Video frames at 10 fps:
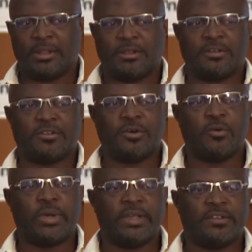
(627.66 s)
There is no
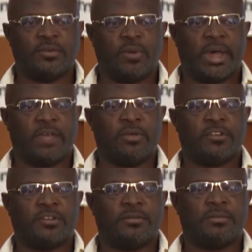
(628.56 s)
reason why we
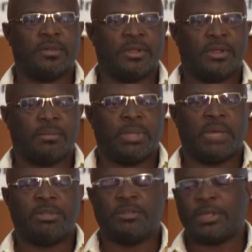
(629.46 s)
shouldn't
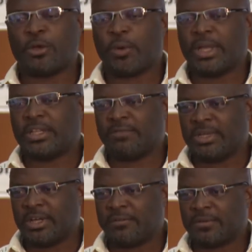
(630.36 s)
be able to be creative
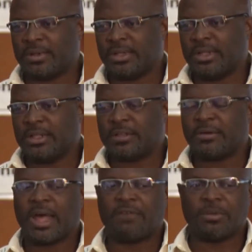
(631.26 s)
enough to
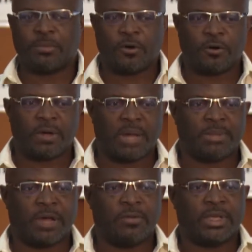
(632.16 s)
have a program
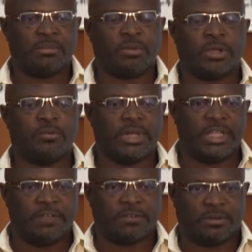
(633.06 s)
that we can bring
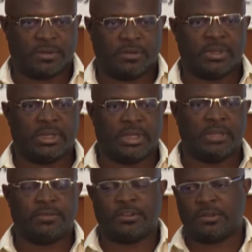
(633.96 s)
relief to an
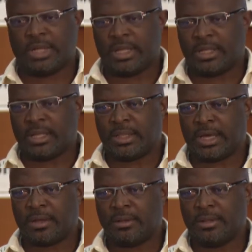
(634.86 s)
individual like
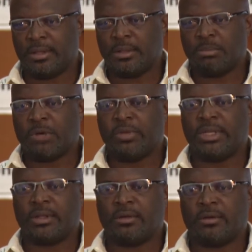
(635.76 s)
that. But
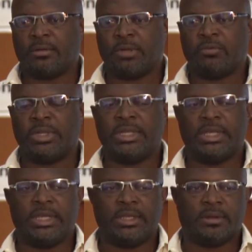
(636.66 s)
we
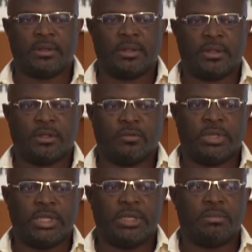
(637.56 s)

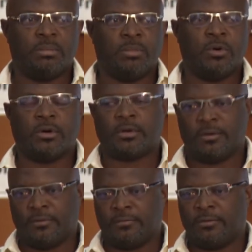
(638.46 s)
need more
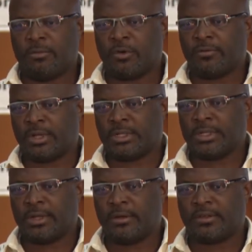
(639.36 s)

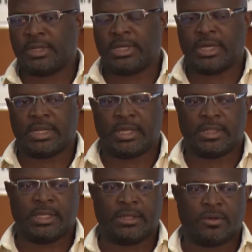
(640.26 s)
volunteers, and I
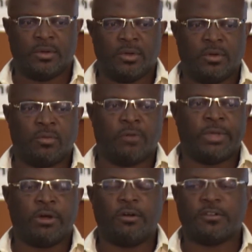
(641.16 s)
think what
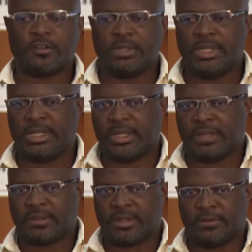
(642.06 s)
we also need,
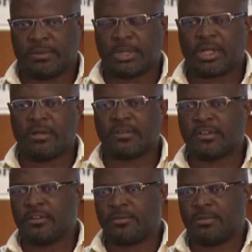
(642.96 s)
from the
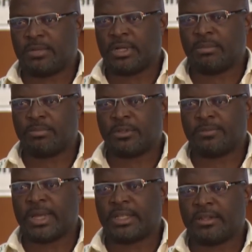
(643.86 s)
council's
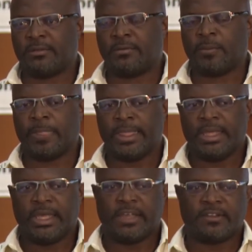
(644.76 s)
perspective,
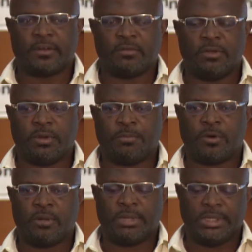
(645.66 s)
is that we
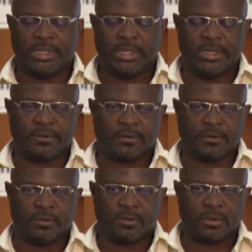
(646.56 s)
probably need
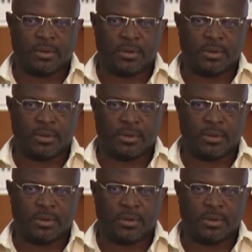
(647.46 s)
to